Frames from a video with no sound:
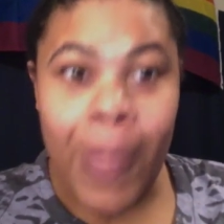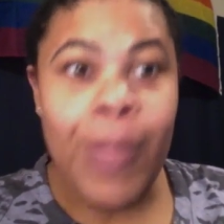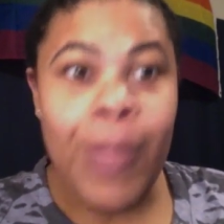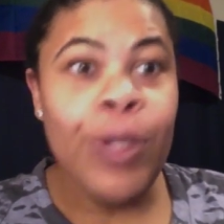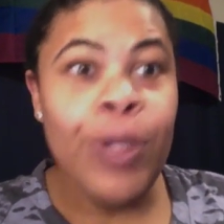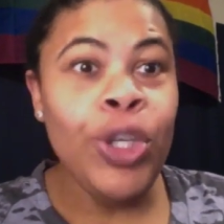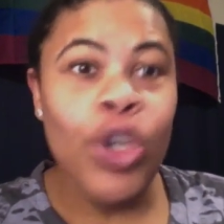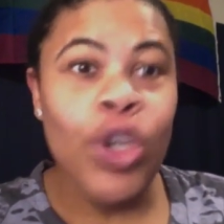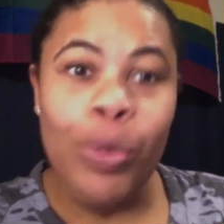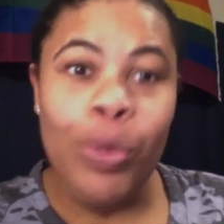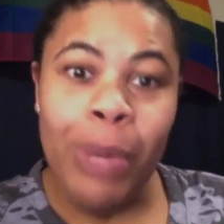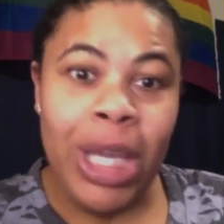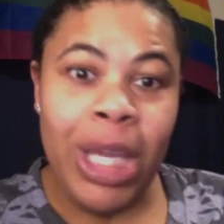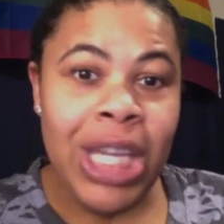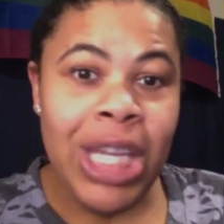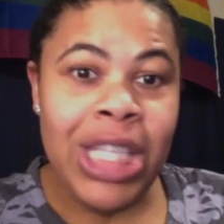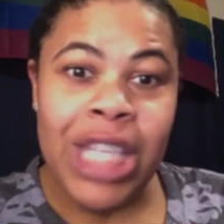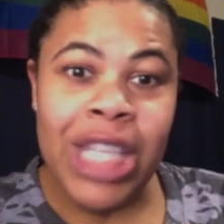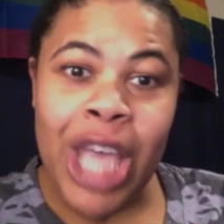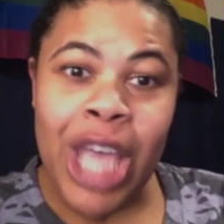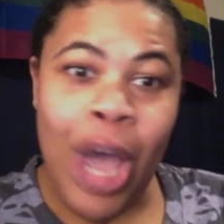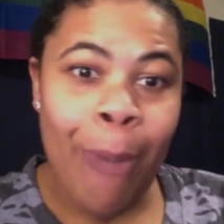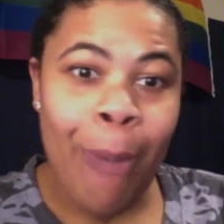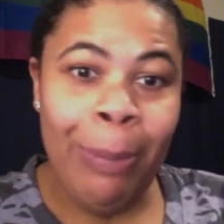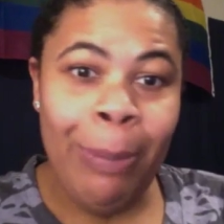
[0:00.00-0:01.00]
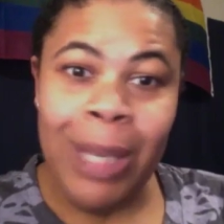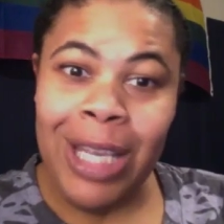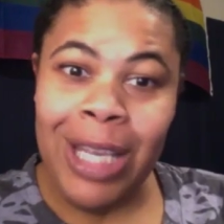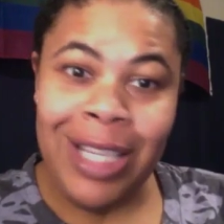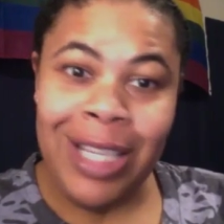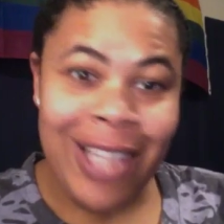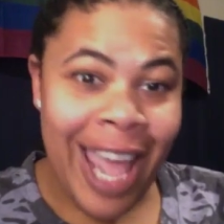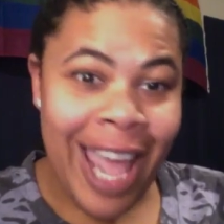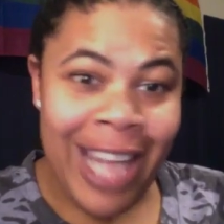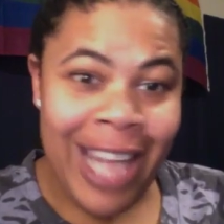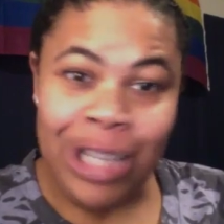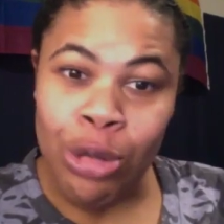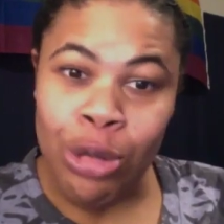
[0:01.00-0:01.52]
You mean to tell me
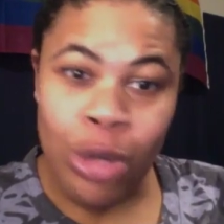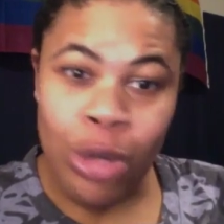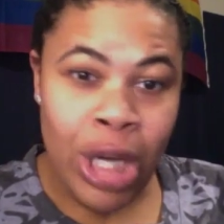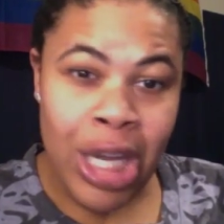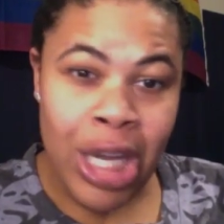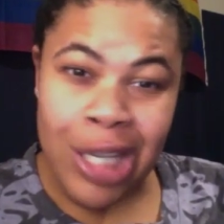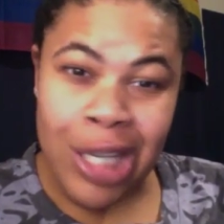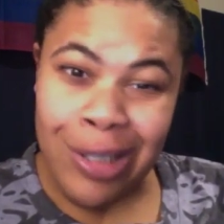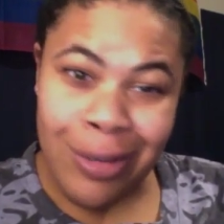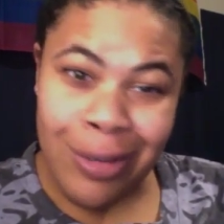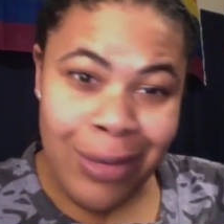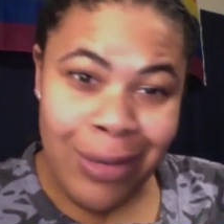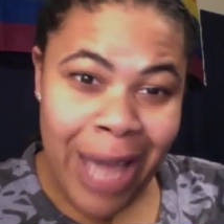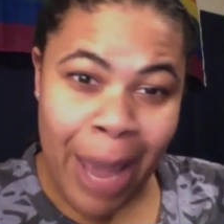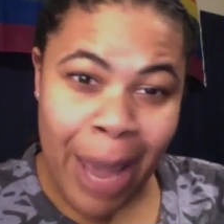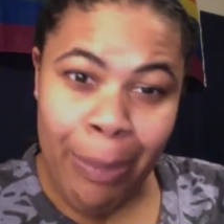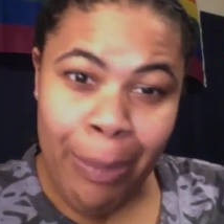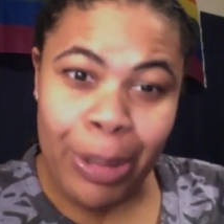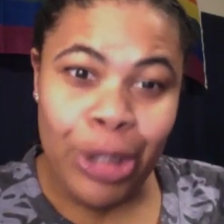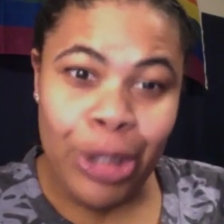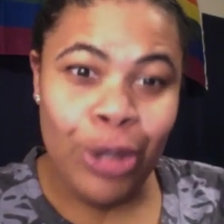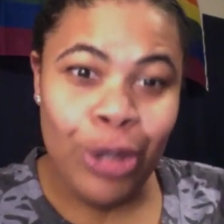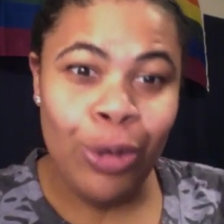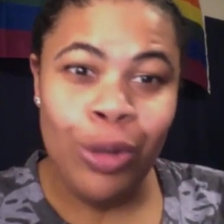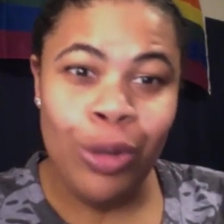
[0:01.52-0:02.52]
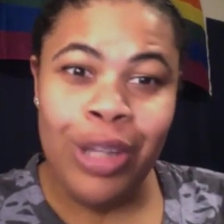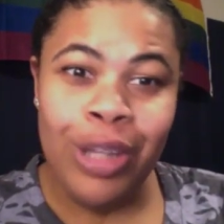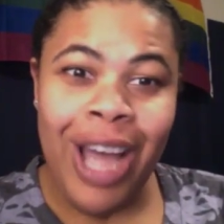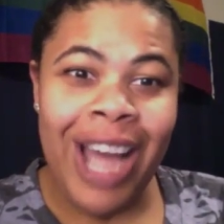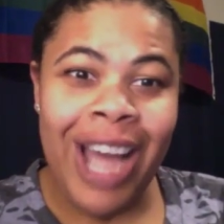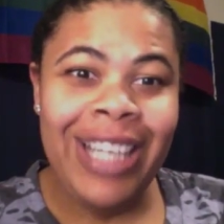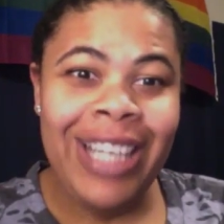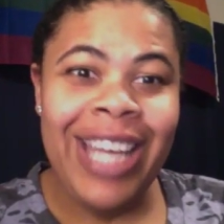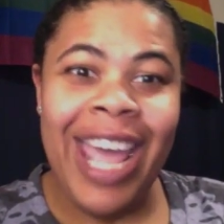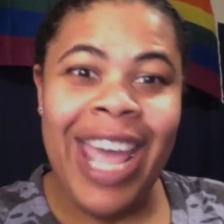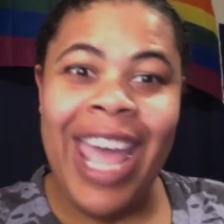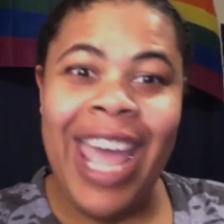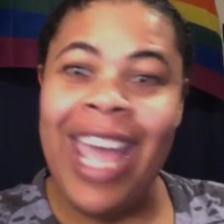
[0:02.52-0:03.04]
that you couldn't do that, but you
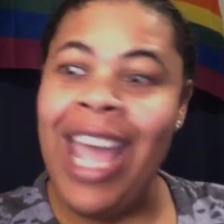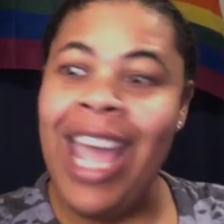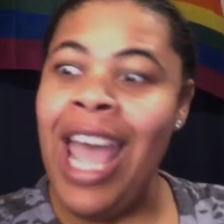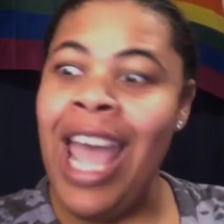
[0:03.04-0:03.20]
thought that